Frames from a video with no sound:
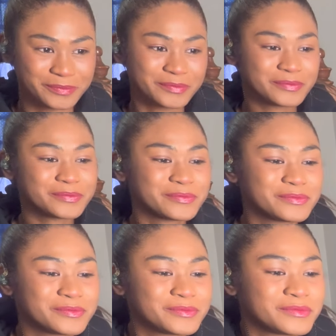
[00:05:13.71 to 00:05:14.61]

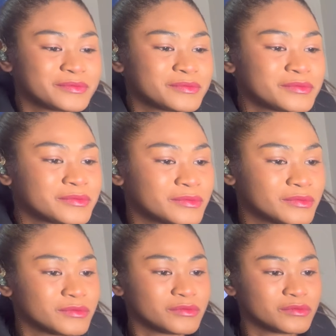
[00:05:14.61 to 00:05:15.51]

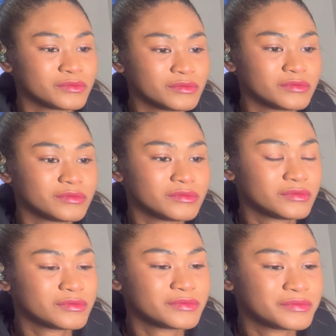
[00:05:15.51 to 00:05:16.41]

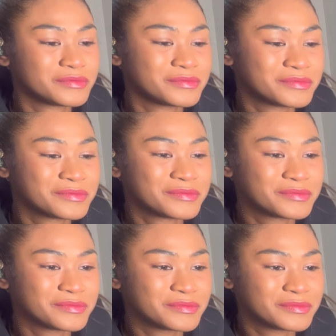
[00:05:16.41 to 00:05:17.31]

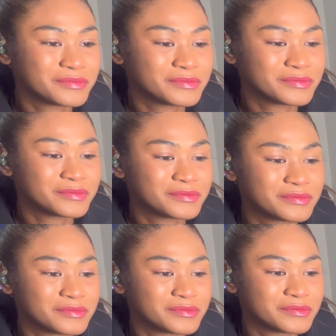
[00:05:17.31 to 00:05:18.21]

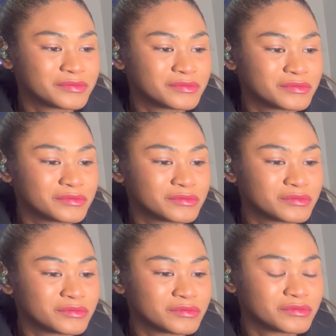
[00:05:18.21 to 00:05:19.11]

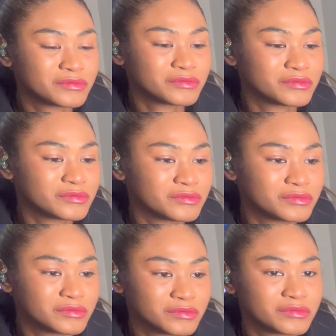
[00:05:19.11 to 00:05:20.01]

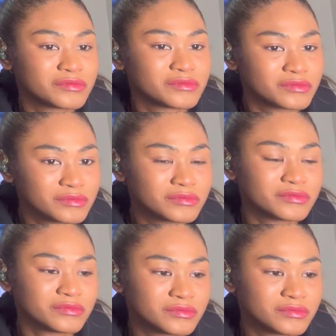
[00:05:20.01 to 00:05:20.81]
The person shown says nothing.